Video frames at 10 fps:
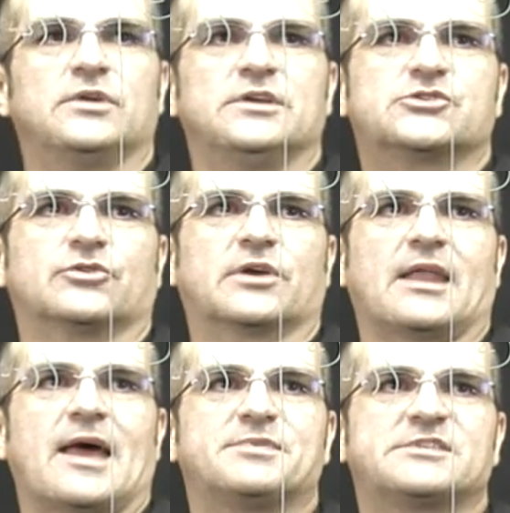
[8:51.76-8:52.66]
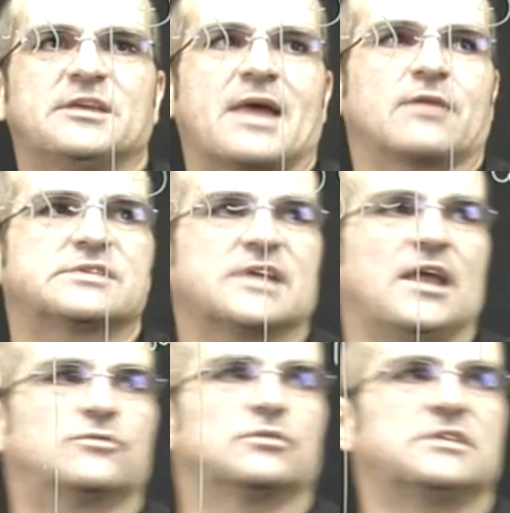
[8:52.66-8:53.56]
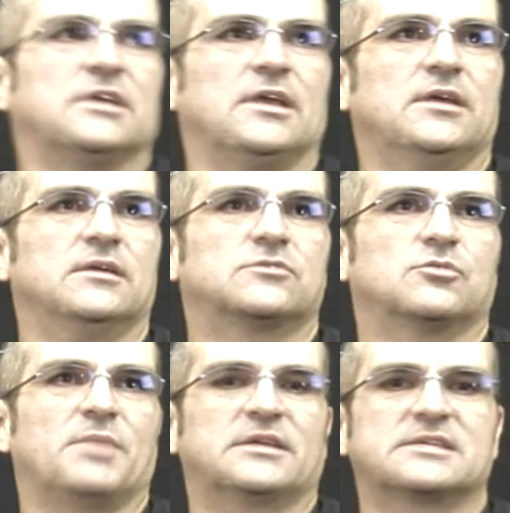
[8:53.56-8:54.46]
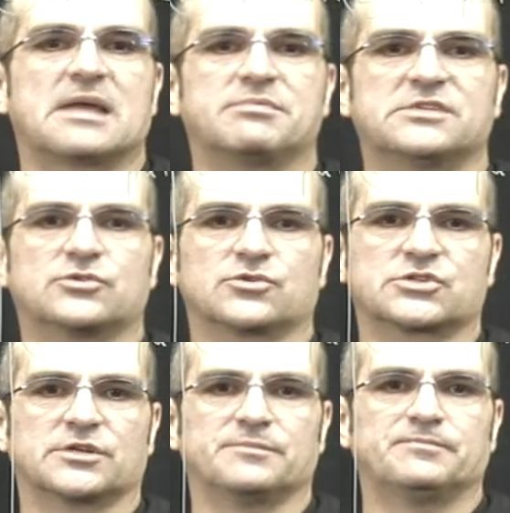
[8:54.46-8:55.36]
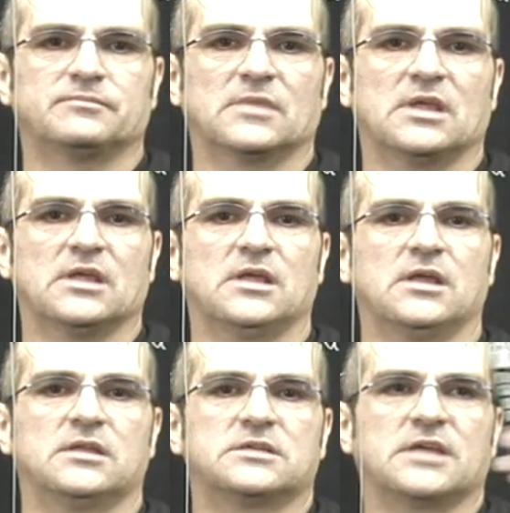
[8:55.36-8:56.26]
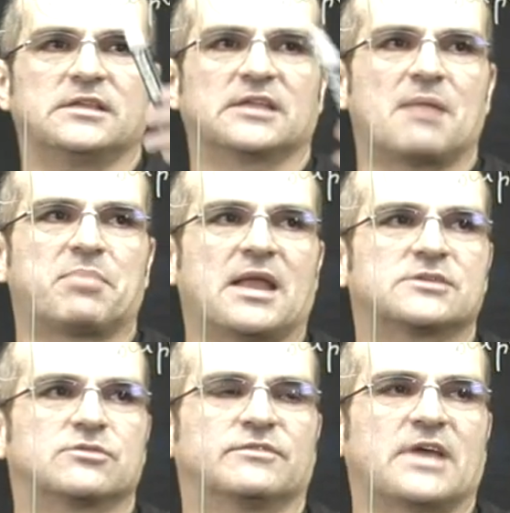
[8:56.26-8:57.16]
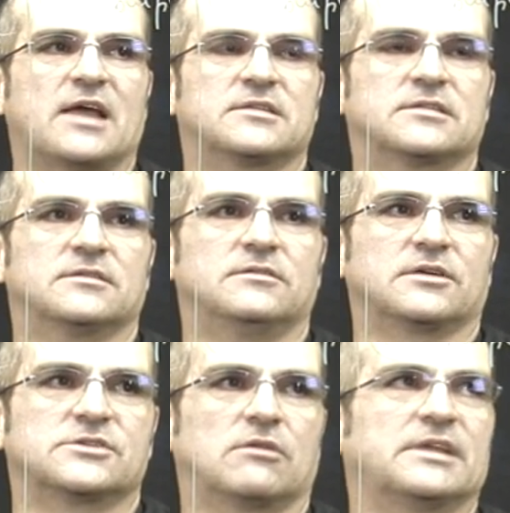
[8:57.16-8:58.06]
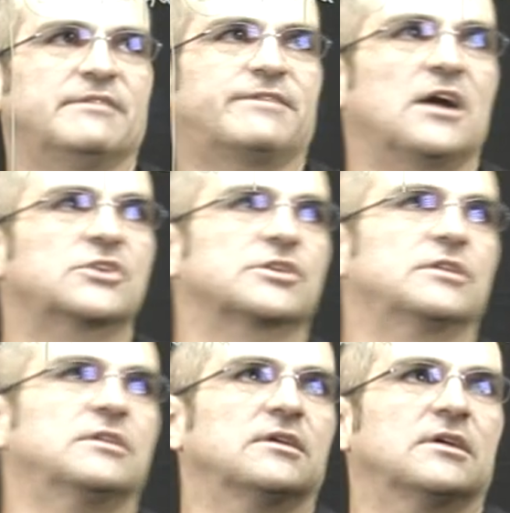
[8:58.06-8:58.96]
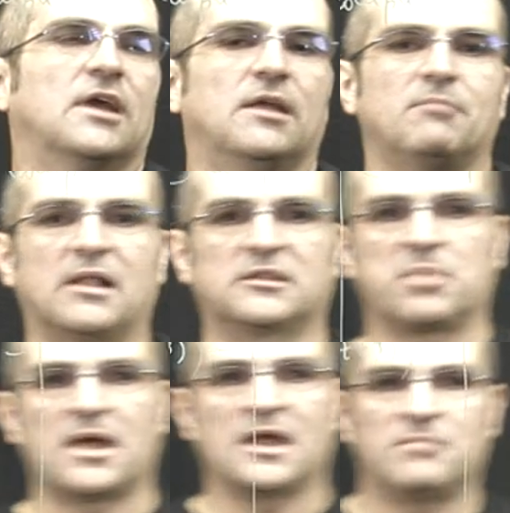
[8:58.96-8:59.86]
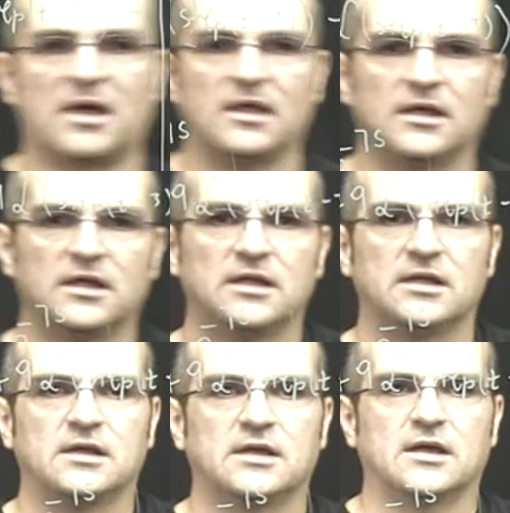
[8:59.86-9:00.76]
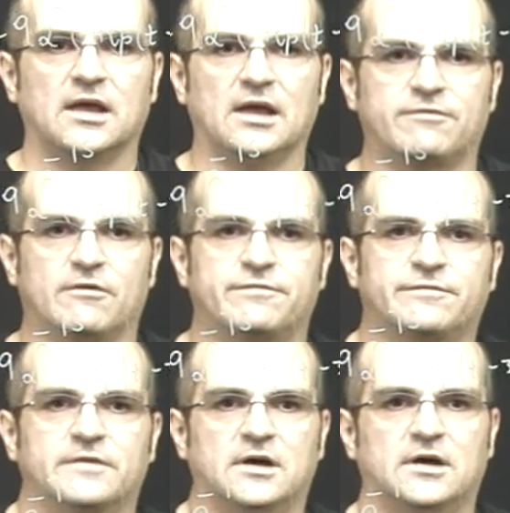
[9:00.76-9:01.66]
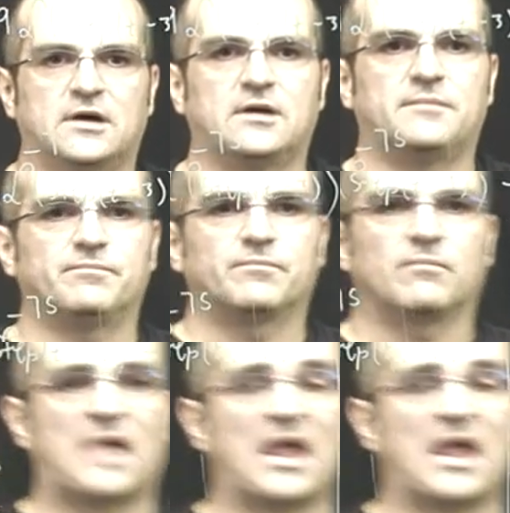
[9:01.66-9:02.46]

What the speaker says: is to collapse t minus a into t to make the substitution, take the Laplace of that resulting function, and multiply it by f of by